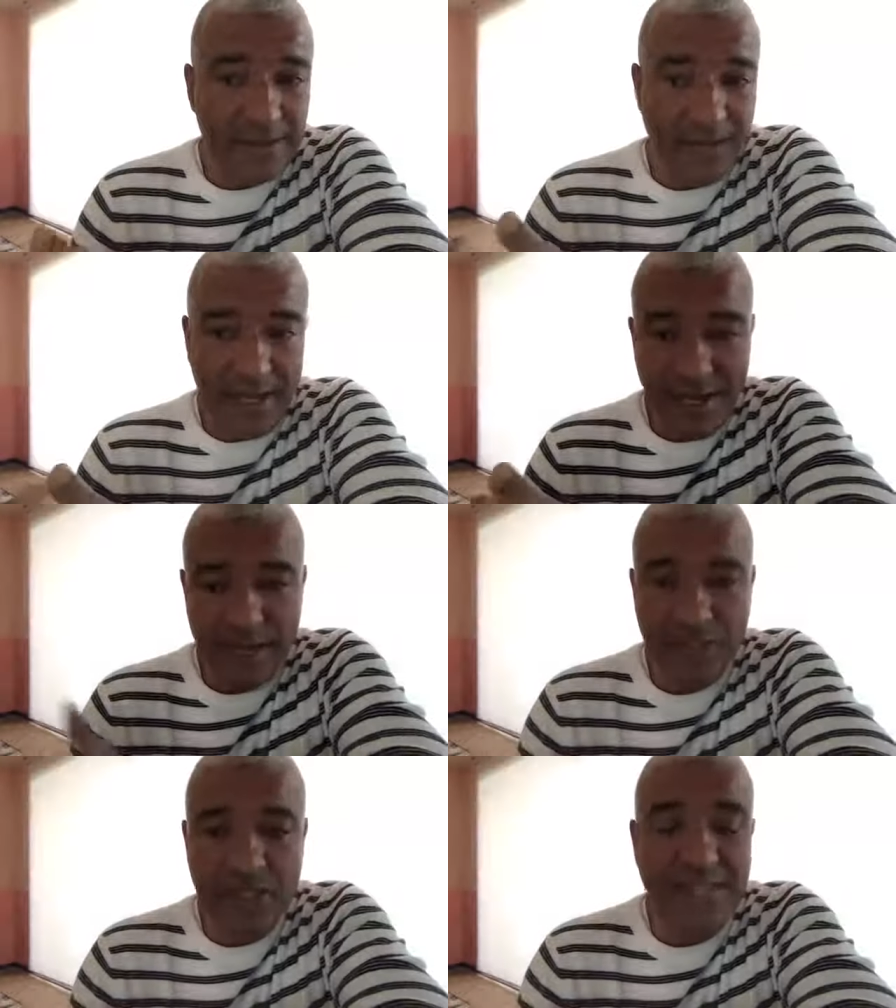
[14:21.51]
And
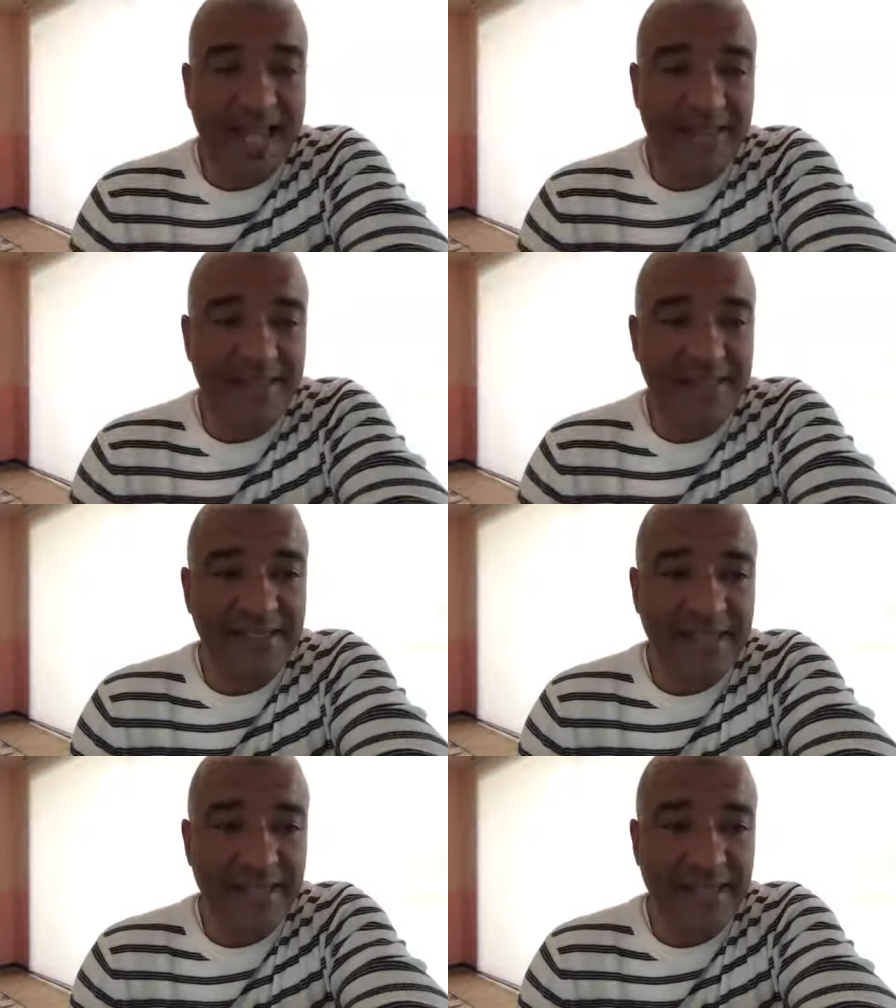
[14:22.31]
we just had
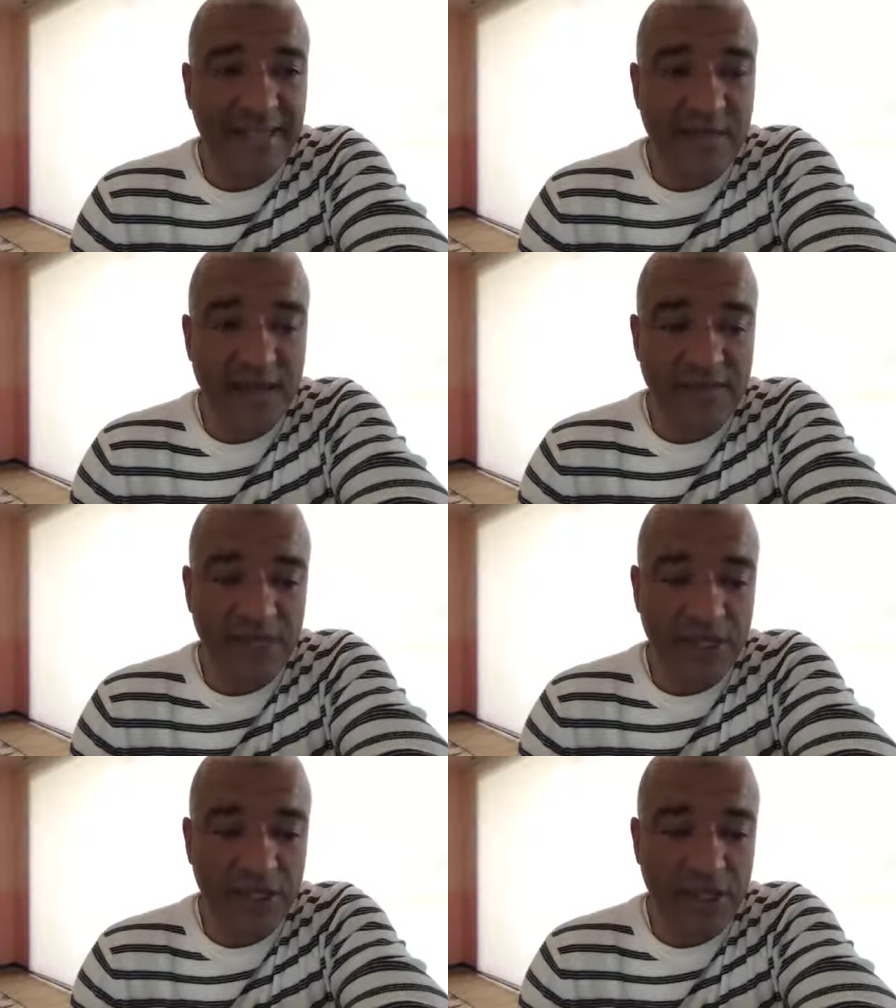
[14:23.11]
this in the
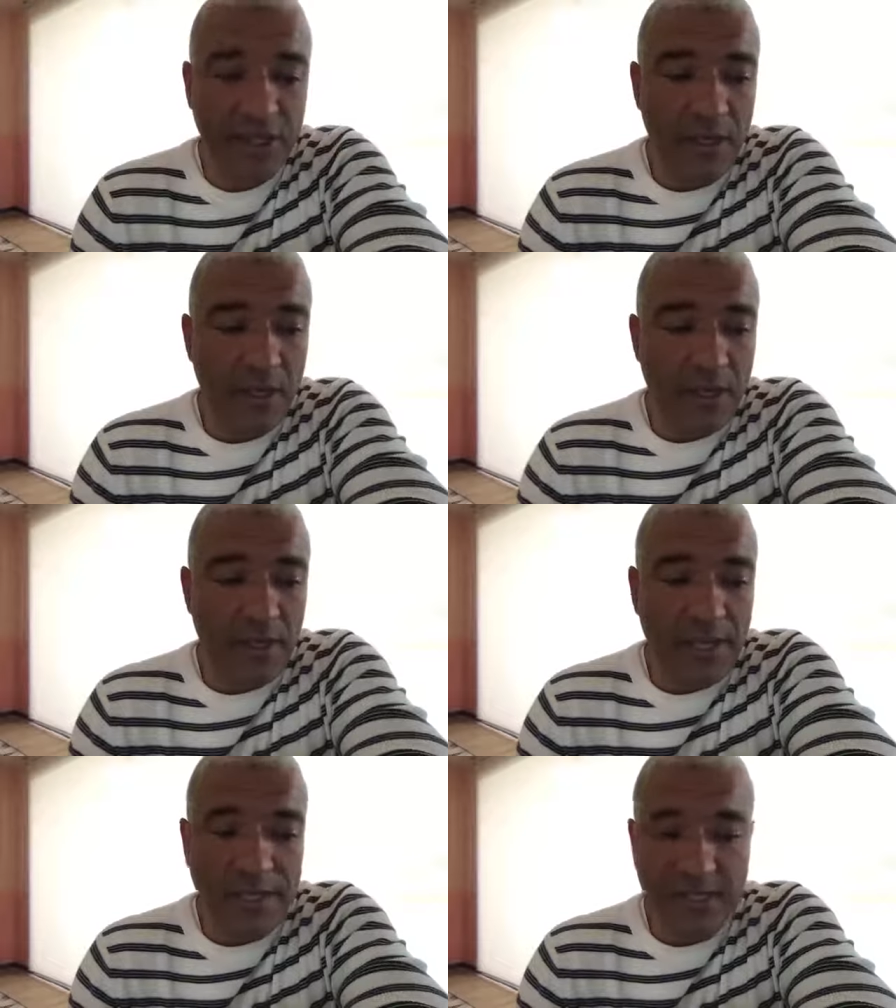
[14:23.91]
conversation
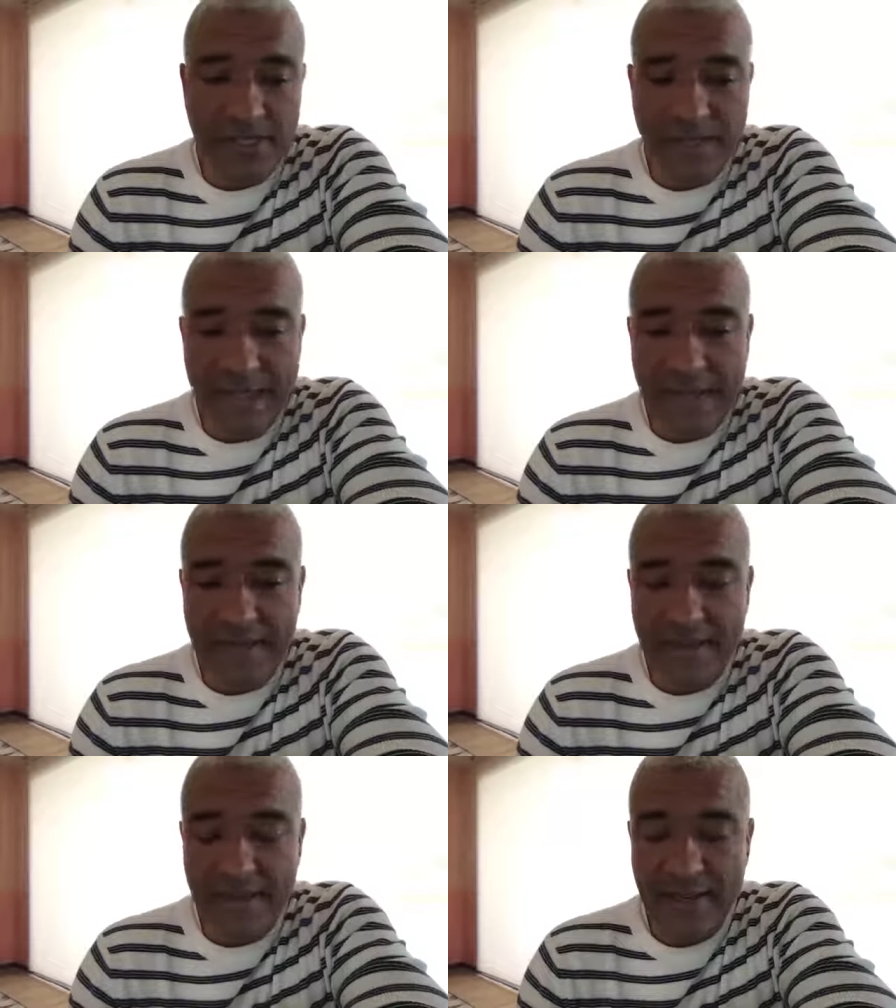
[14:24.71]
that I just
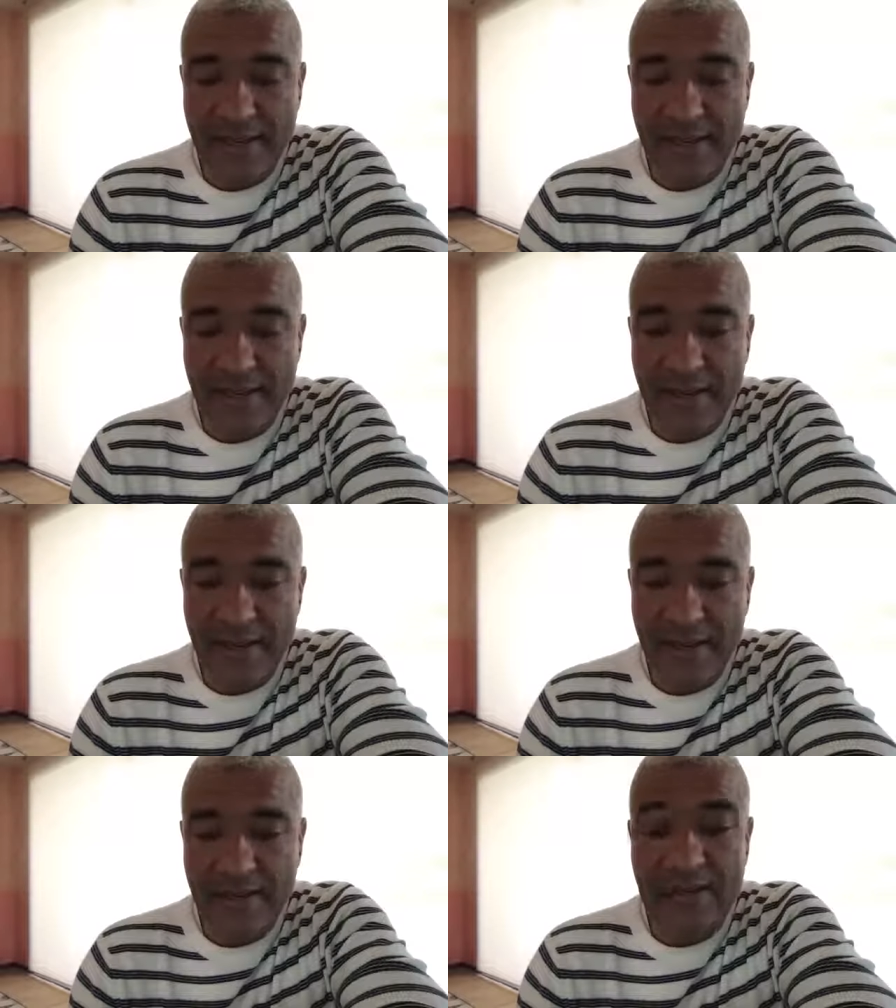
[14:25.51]
had, and
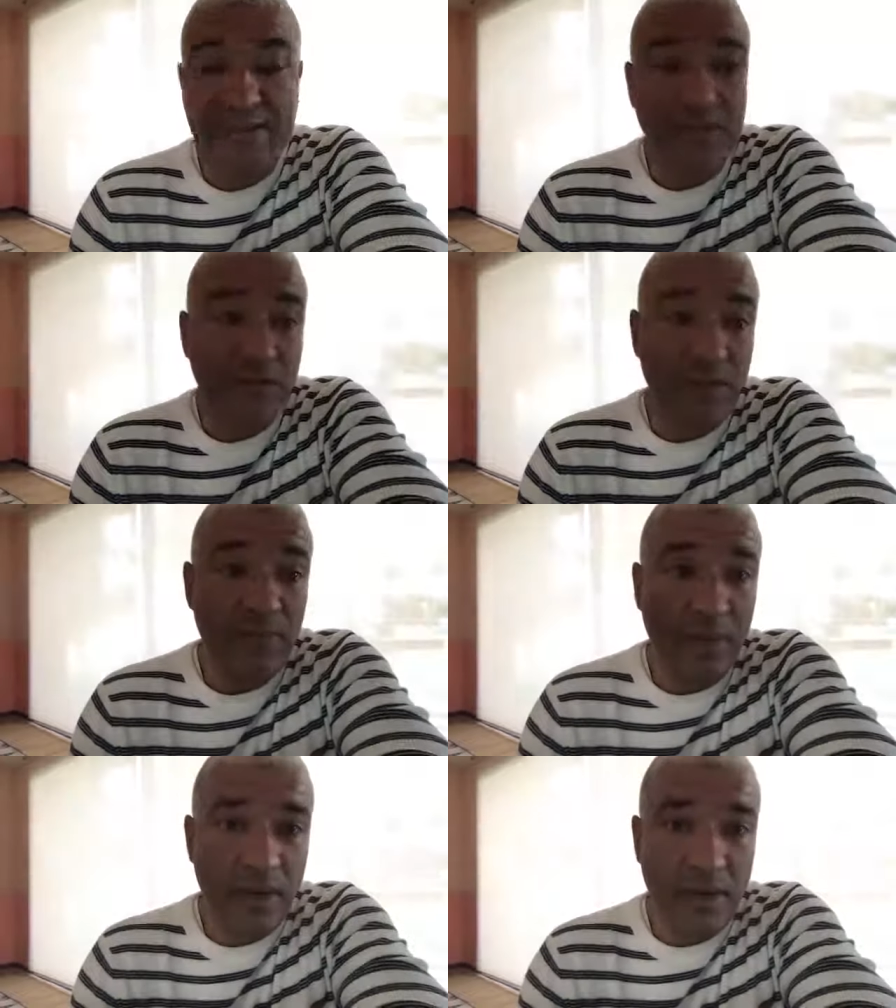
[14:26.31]
uh, that was as
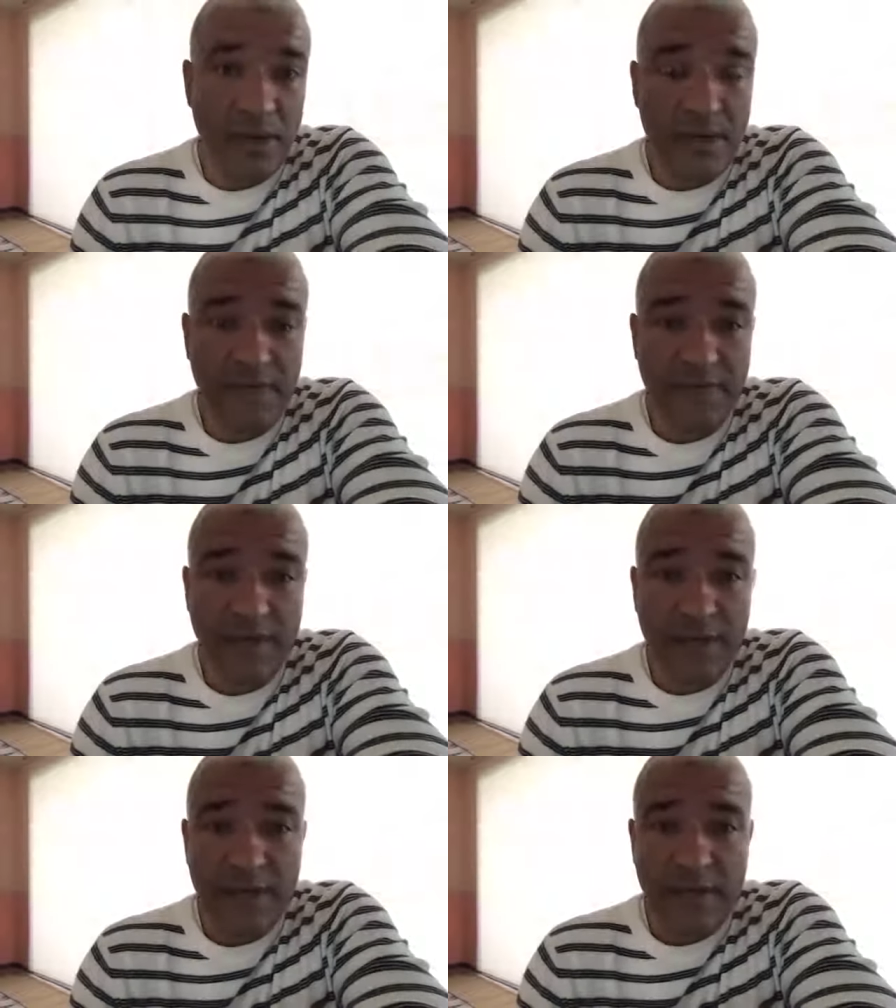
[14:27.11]
well part of
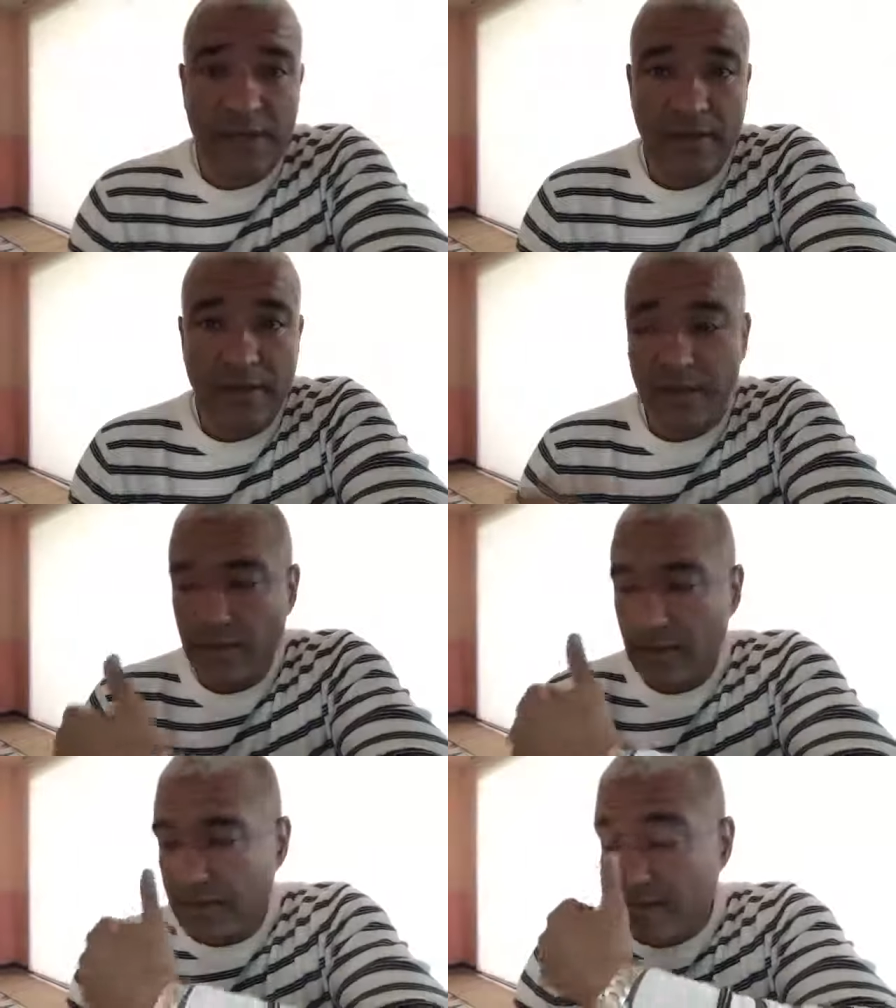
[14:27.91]

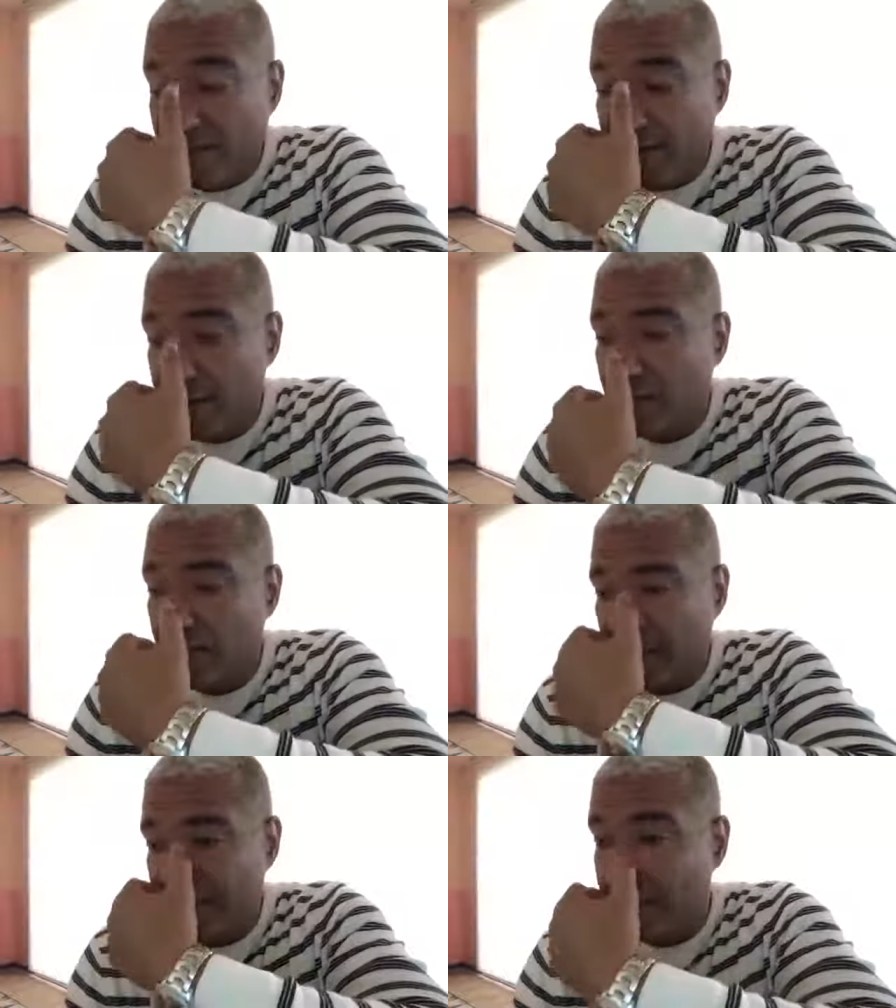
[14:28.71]
the the event
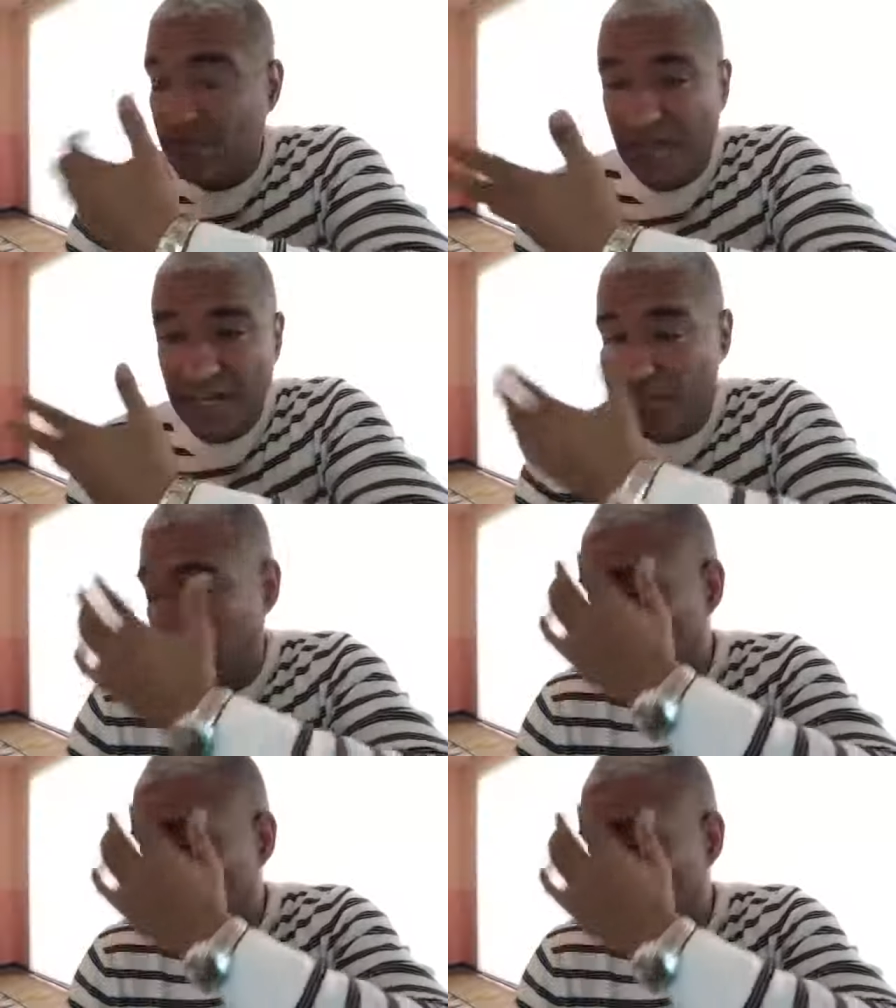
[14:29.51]
that just finished